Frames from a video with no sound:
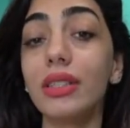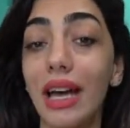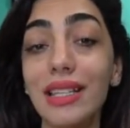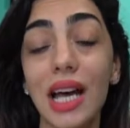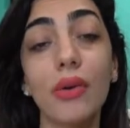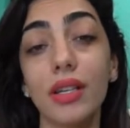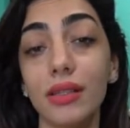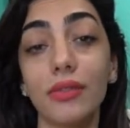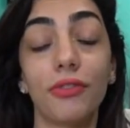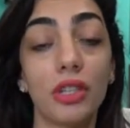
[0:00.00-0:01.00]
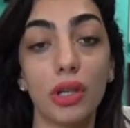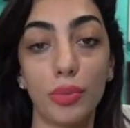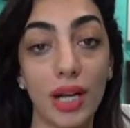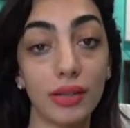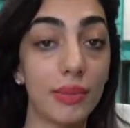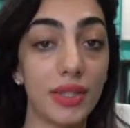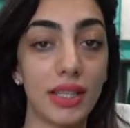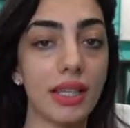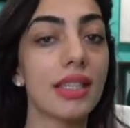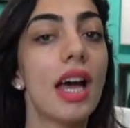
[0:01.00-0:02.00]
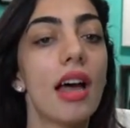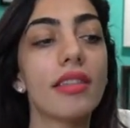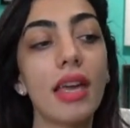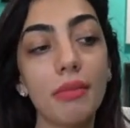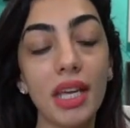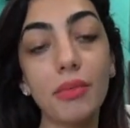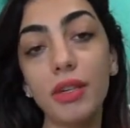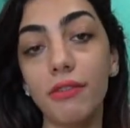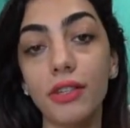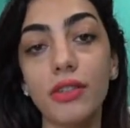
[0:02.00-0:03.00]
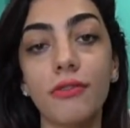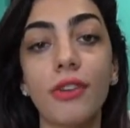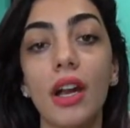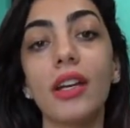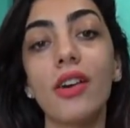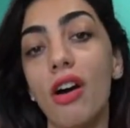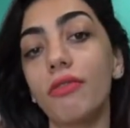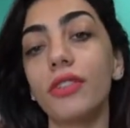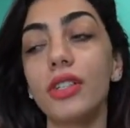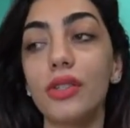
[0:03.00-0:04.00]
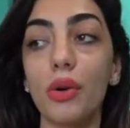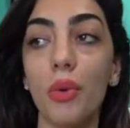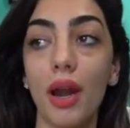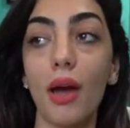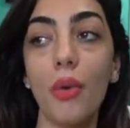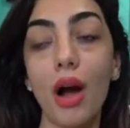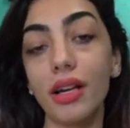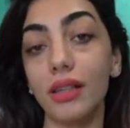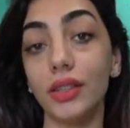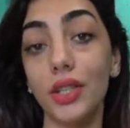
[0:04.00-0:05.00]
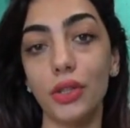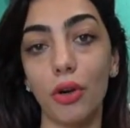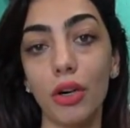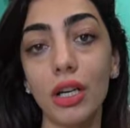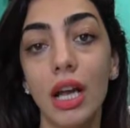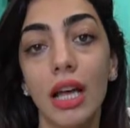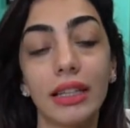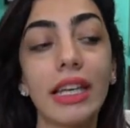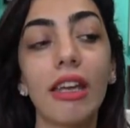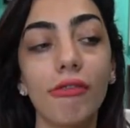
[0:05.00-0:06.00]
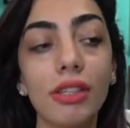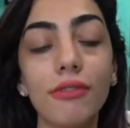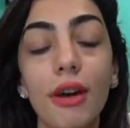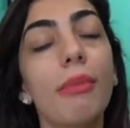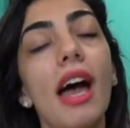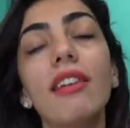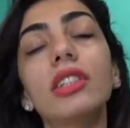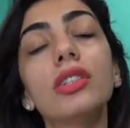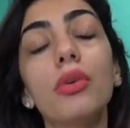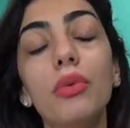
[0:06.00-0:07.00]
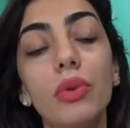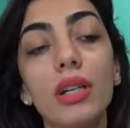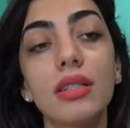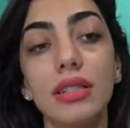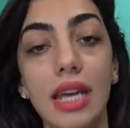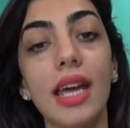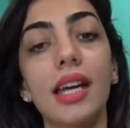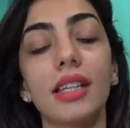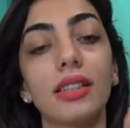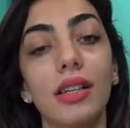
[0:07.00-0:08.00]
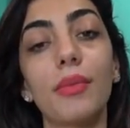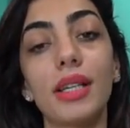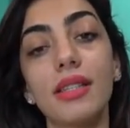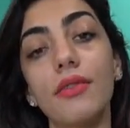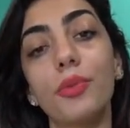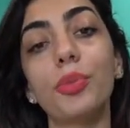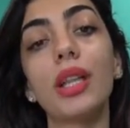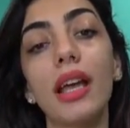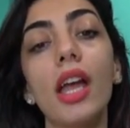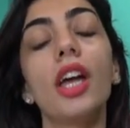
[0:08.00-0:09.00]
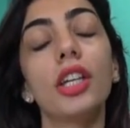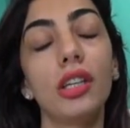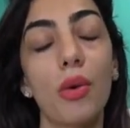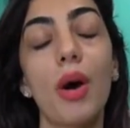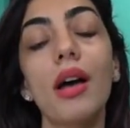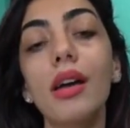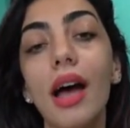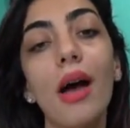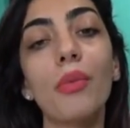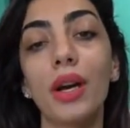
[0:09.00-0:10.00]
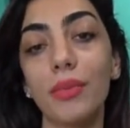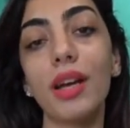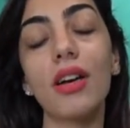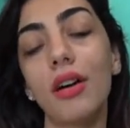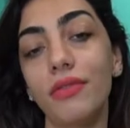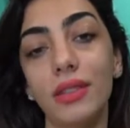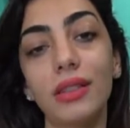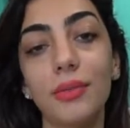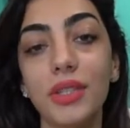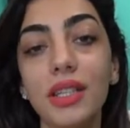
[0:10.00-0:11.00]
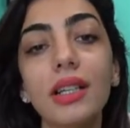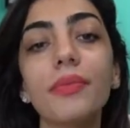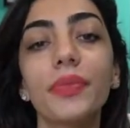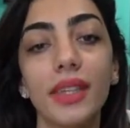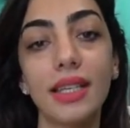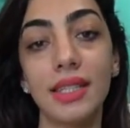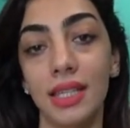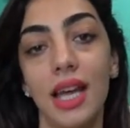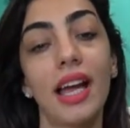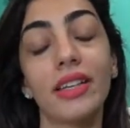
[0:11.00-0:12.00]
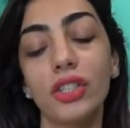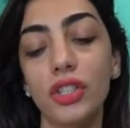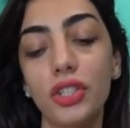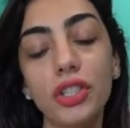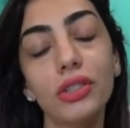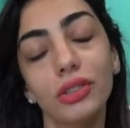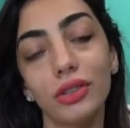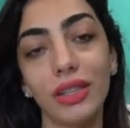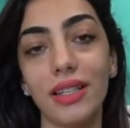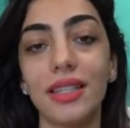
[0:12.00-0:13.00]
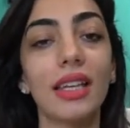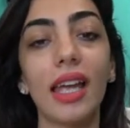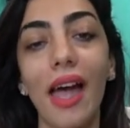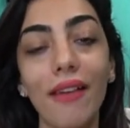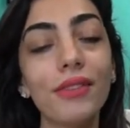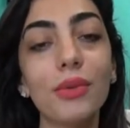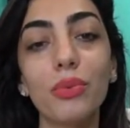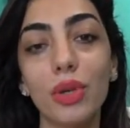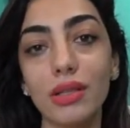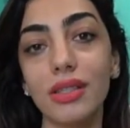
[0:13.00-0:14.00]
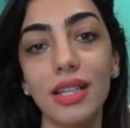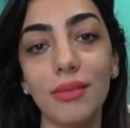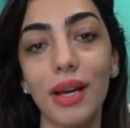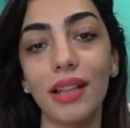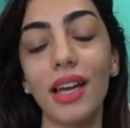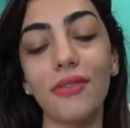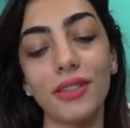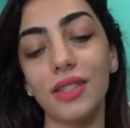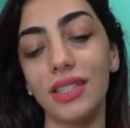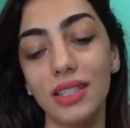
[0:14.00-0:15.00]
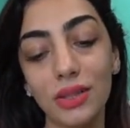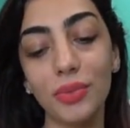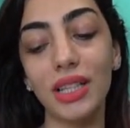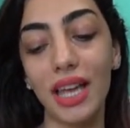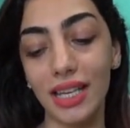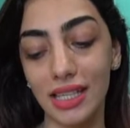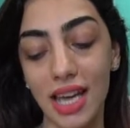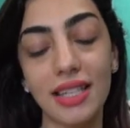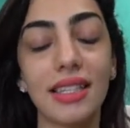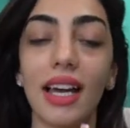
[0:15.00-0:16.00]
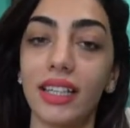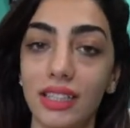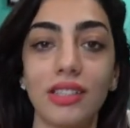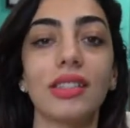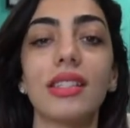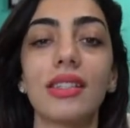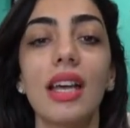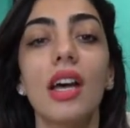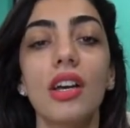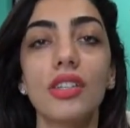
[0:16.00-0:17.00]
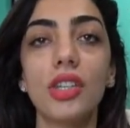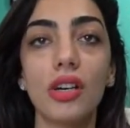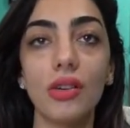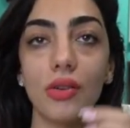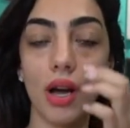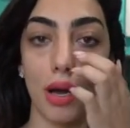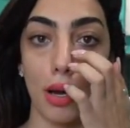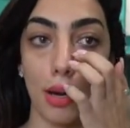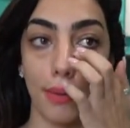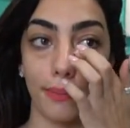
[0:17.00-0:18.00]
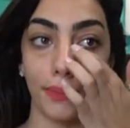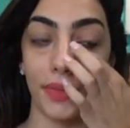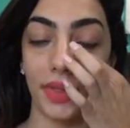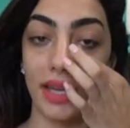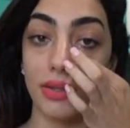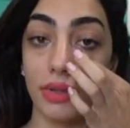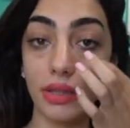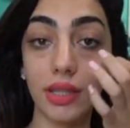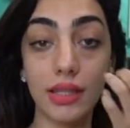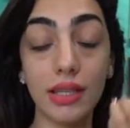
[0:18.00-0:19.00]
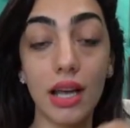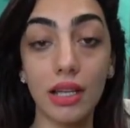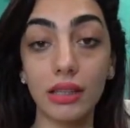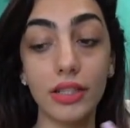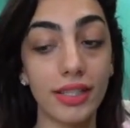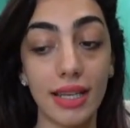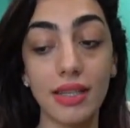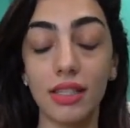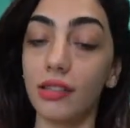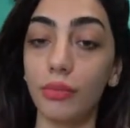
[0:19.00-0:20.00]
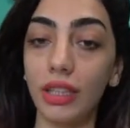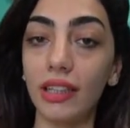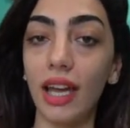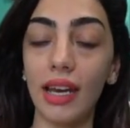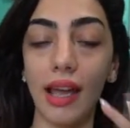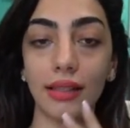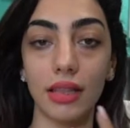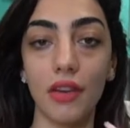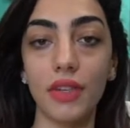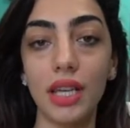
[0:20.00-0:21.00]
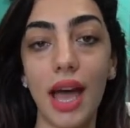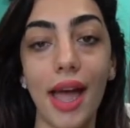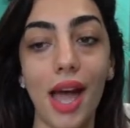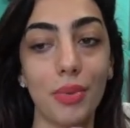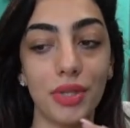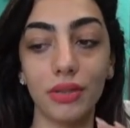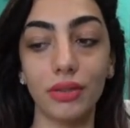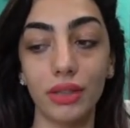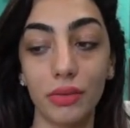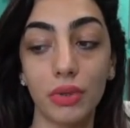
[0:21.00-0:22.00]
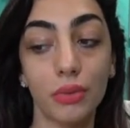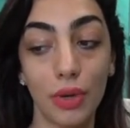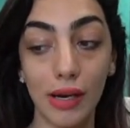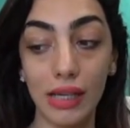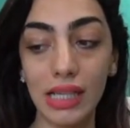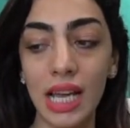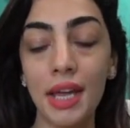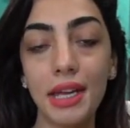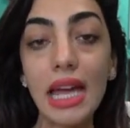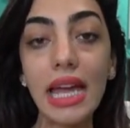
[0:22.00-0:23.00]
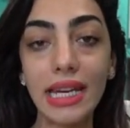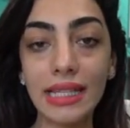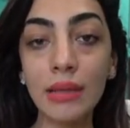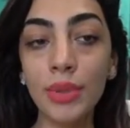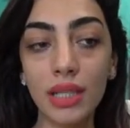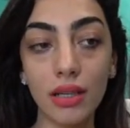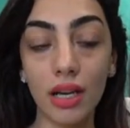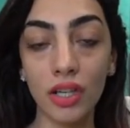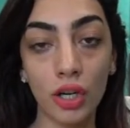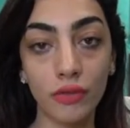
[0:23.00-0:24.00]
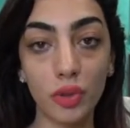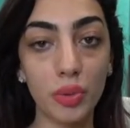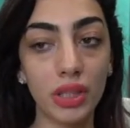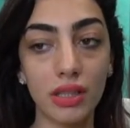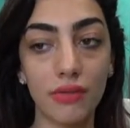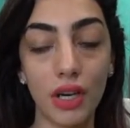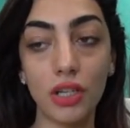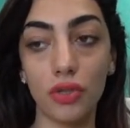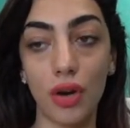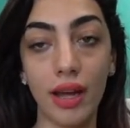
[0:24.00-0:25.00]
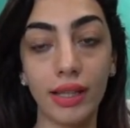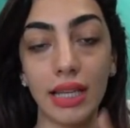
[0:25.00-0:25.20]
That's how I feel about lipsticks. They make me feel very confident so when I walk out the door, like even if I'm having the worst day, I can look at myself and be like, you know what, I'm wearing my confident lipstick, that's it. I can still do this. Have the worst day in my life and still be like, yes, I can do this. So um, that's what this color says to me and I love it. I absolutely will wear it it is a bit uncomfortable and it's very drying.